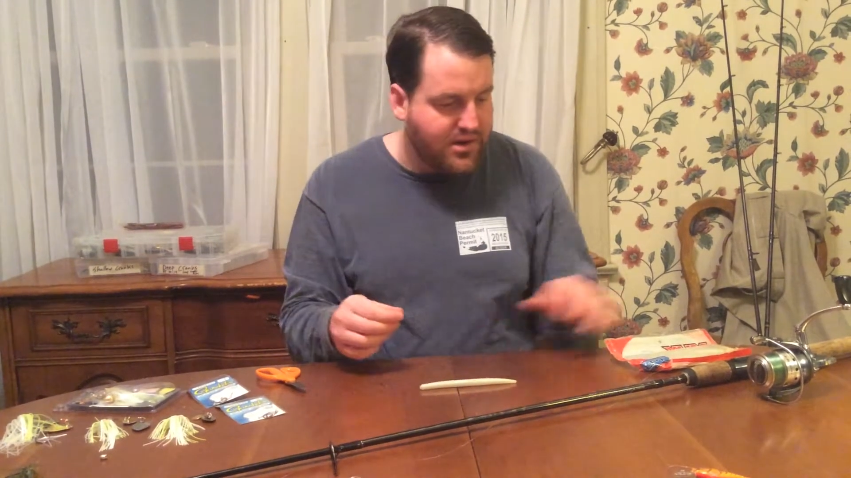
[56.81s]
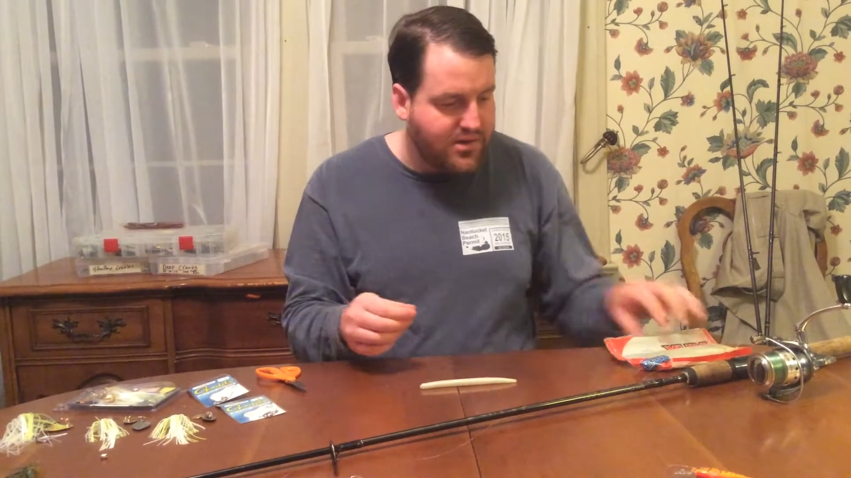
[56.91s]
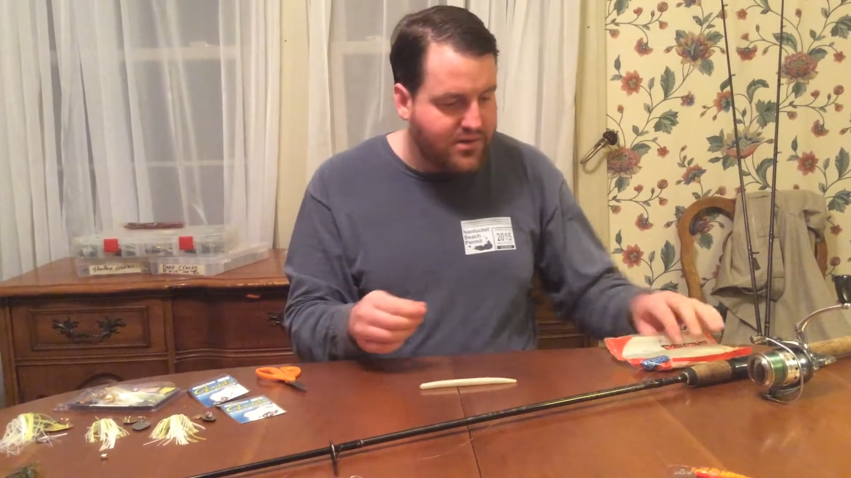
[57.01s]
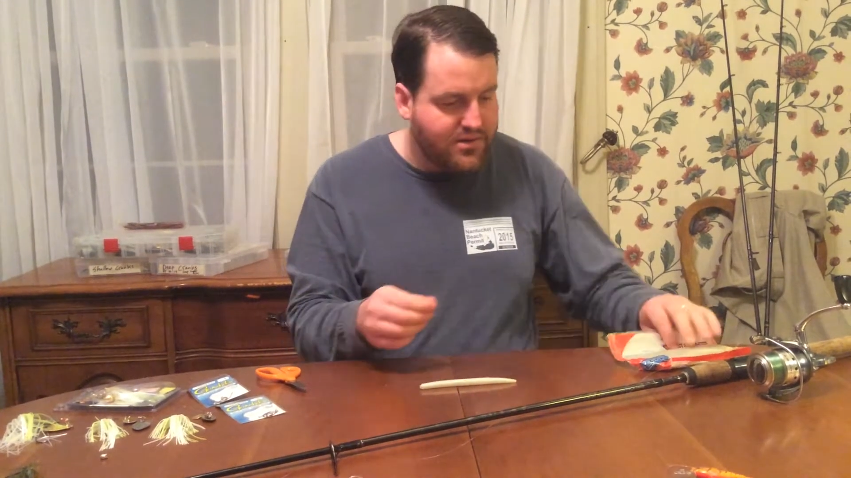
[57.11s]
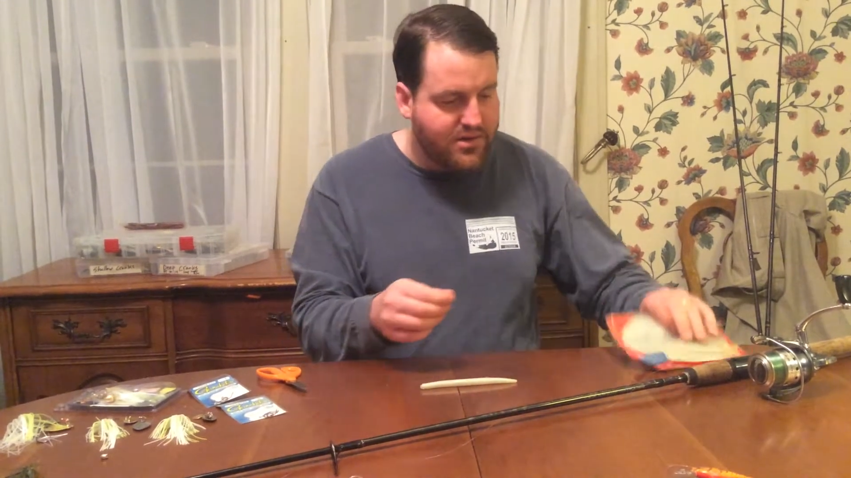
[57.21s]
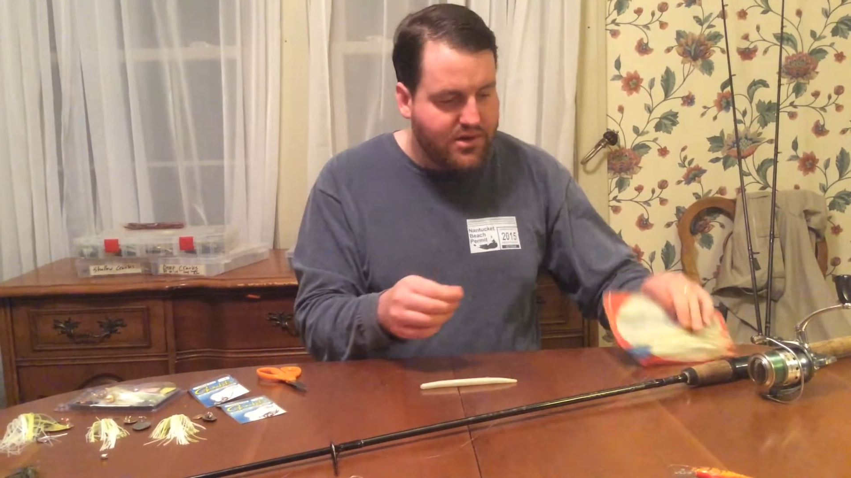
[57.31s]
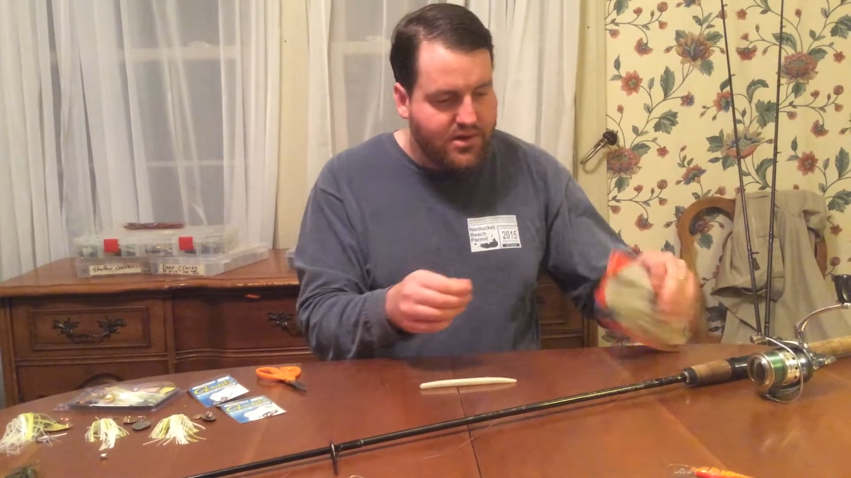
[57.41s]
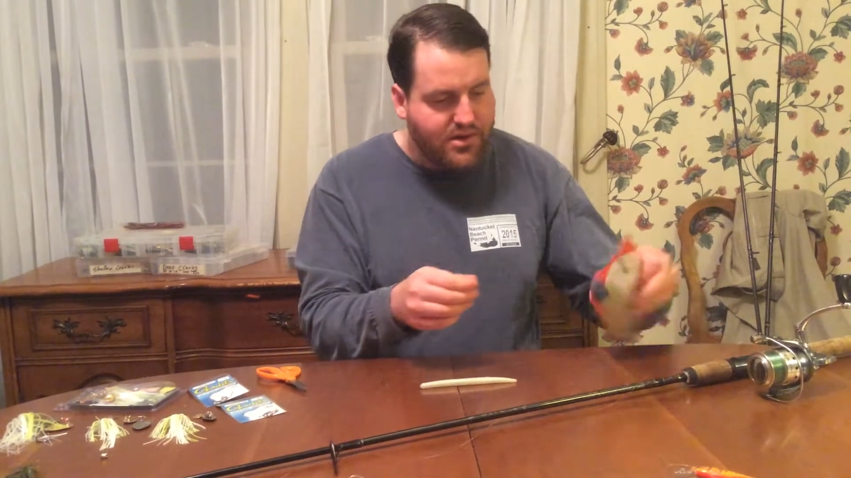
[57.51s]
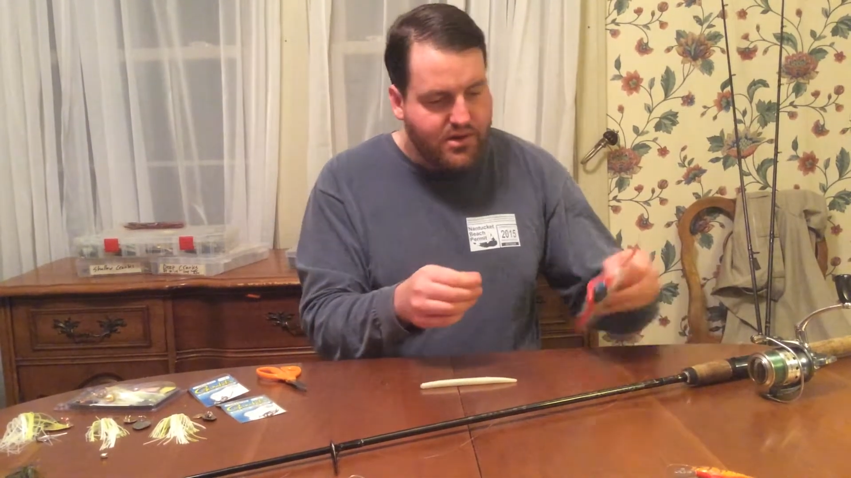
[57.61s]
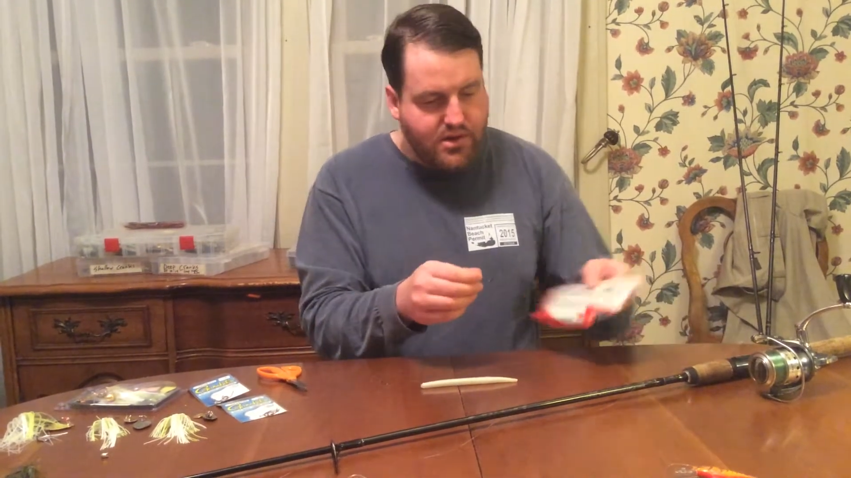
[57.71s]
use,
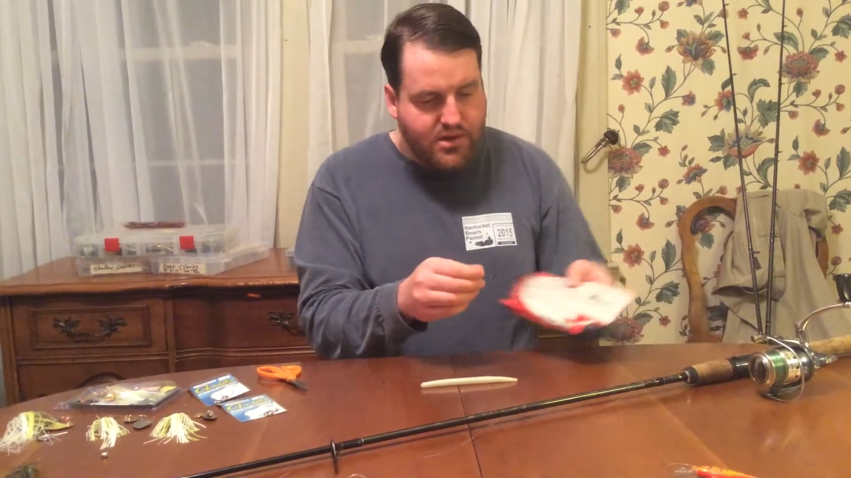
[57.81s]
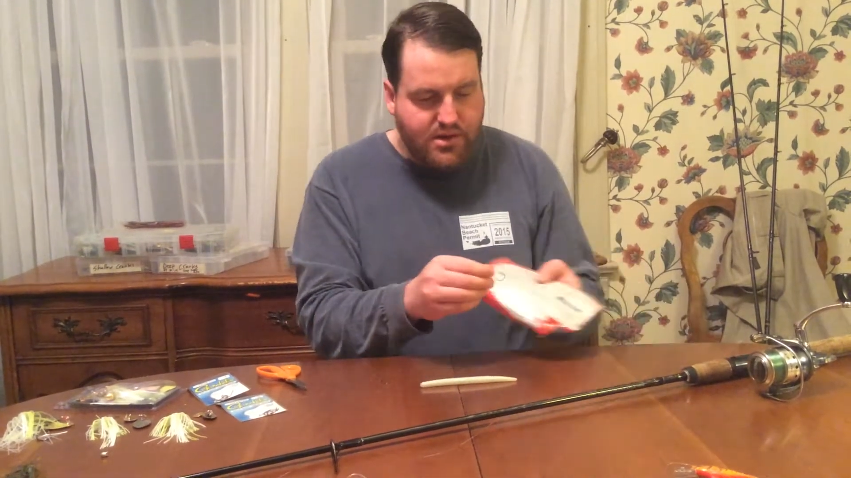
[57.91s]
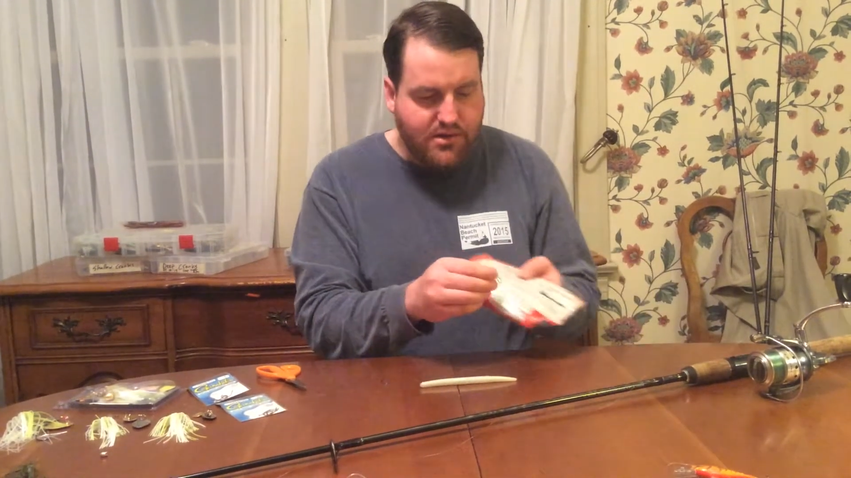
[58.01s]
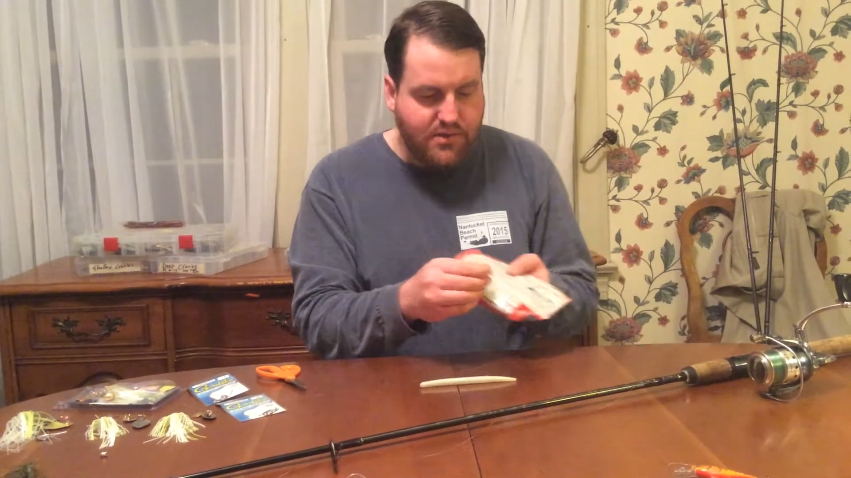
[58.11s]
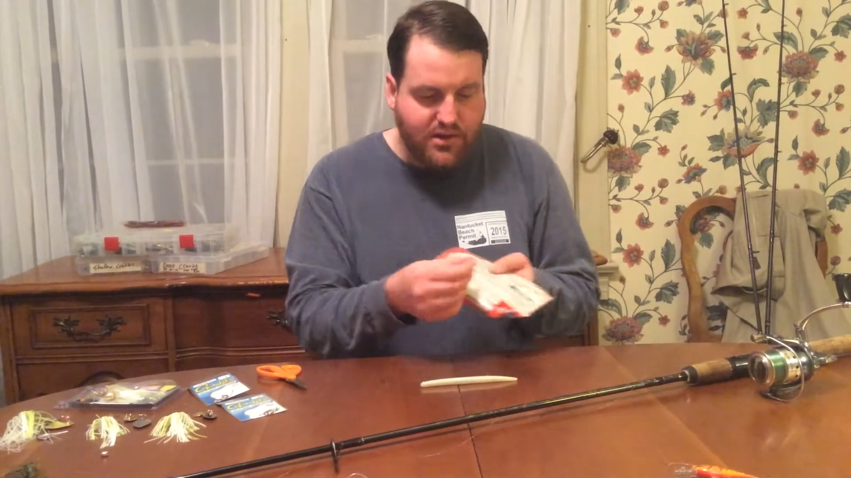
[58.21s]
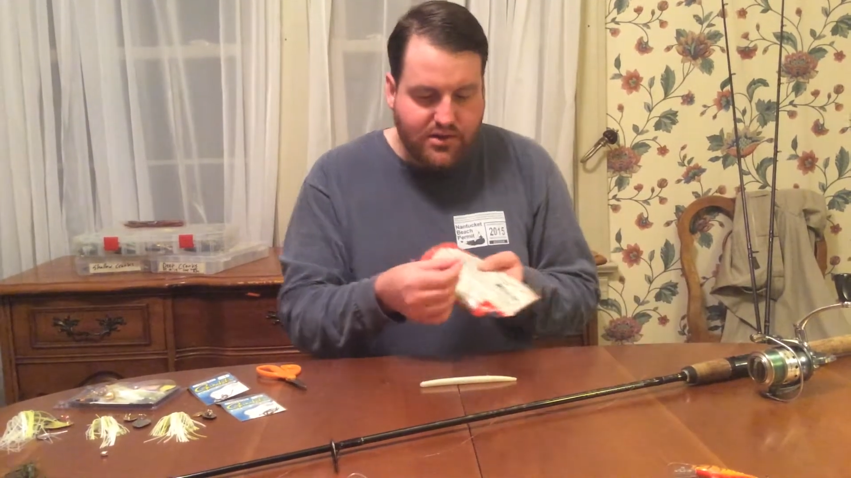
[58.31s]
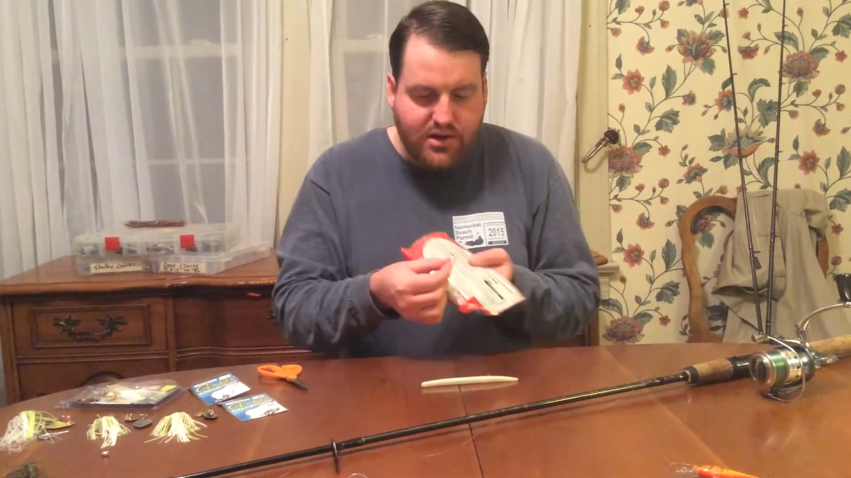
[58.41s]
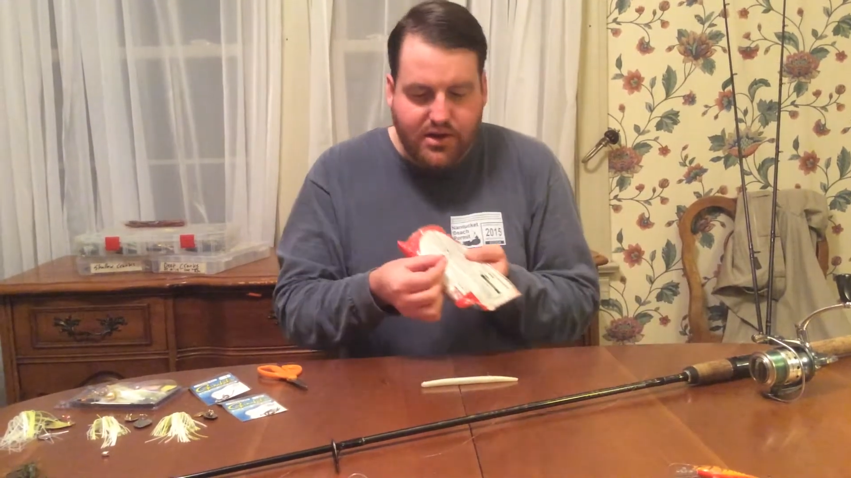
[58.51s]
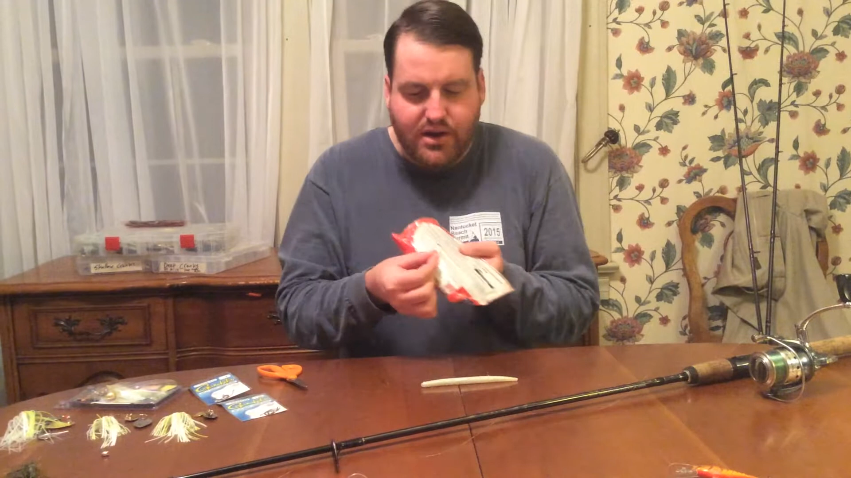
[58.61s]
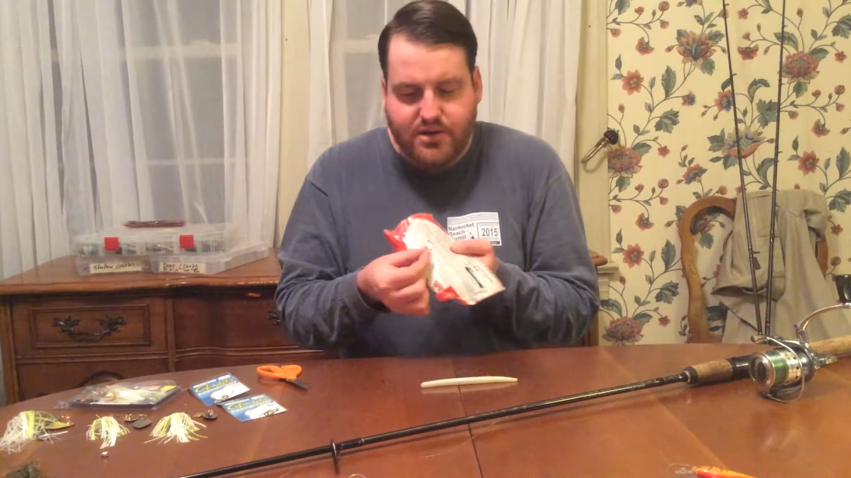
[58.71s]
and you can
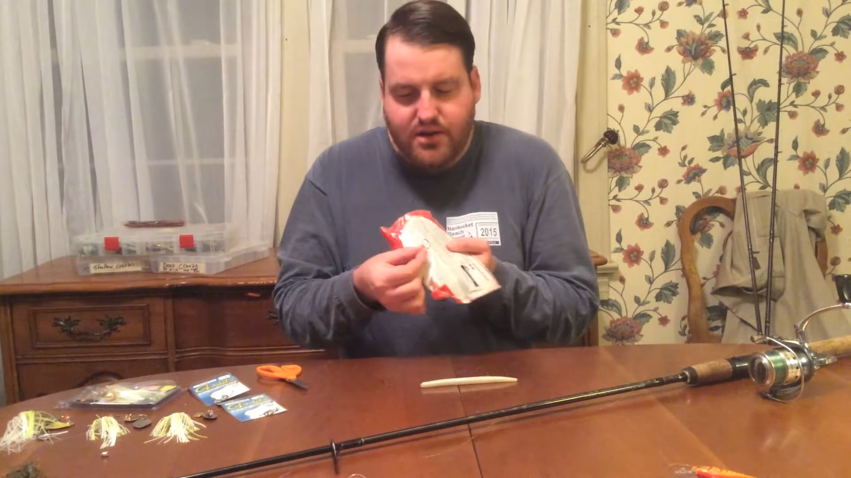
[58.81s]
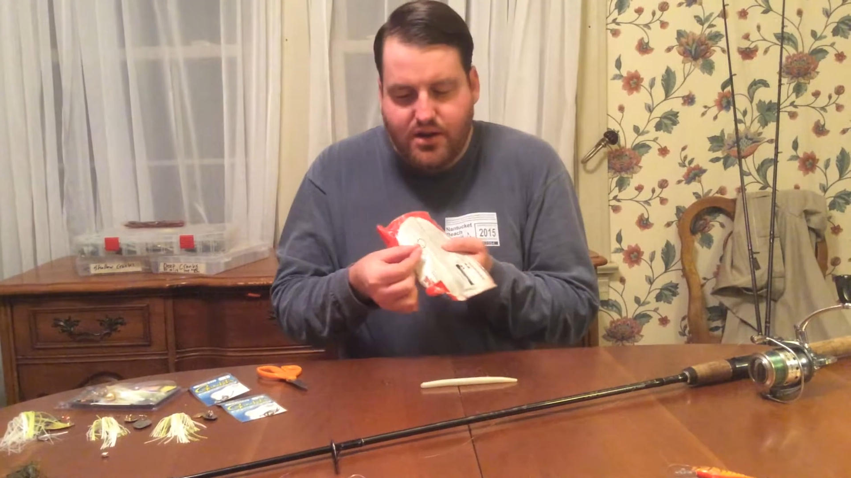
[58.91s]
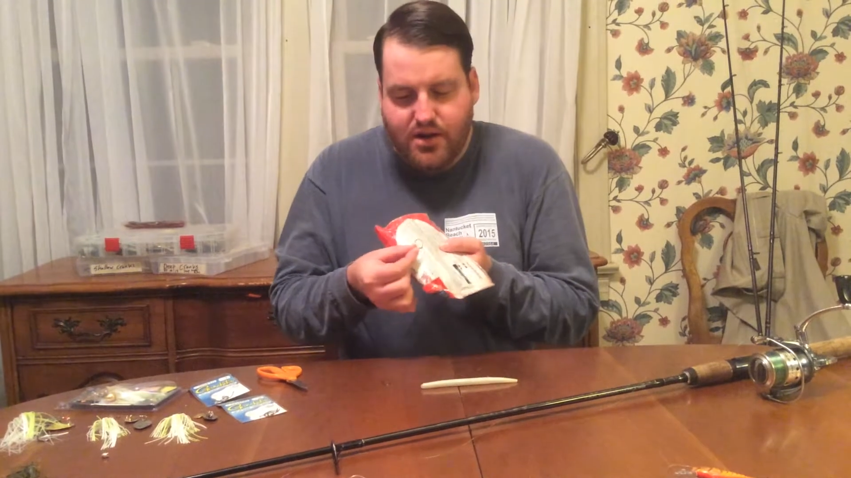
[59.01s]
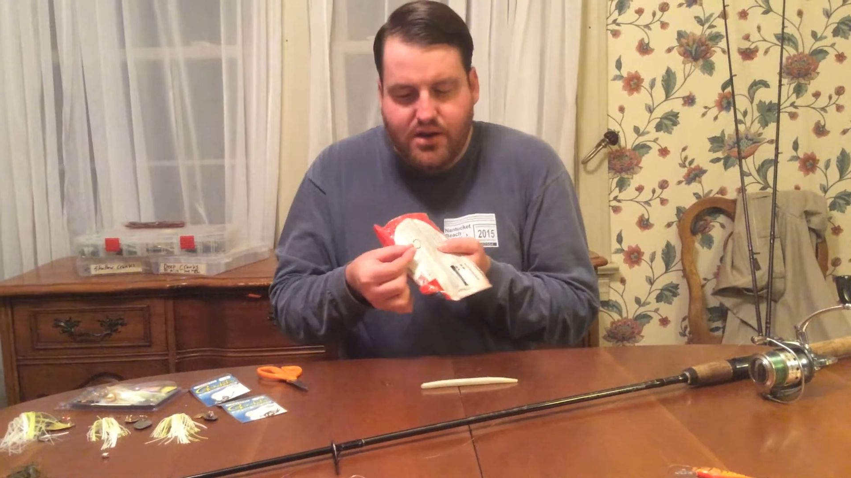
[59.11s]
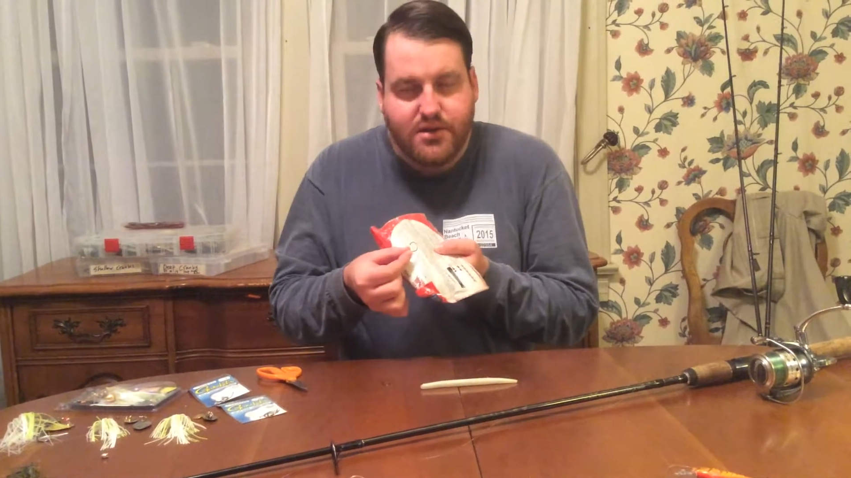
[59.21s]
see it against here.